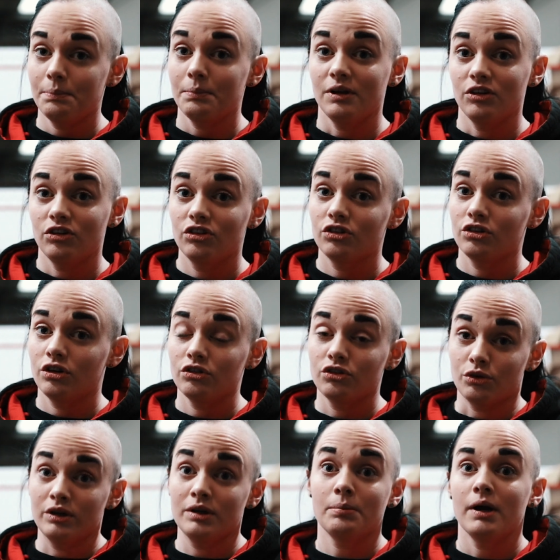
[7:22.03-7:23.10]
is
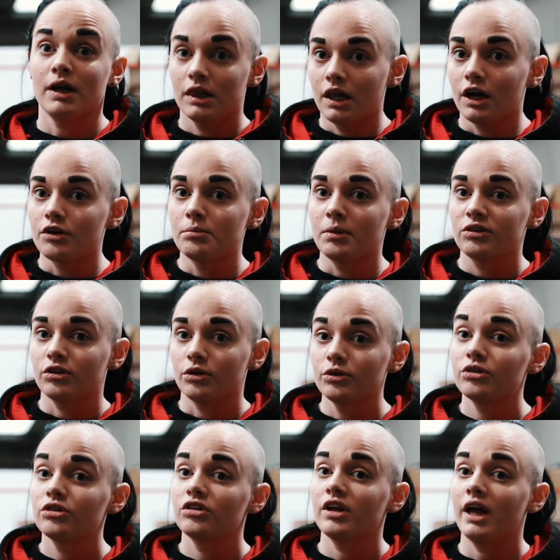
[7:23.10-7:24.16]
surrounded by a lot of
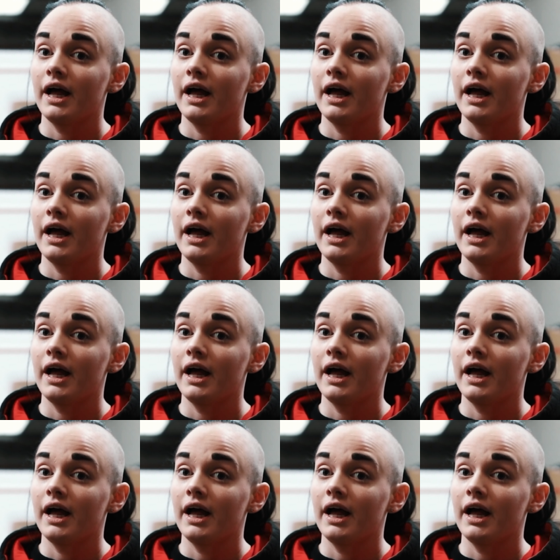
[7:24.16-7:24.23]
muscles,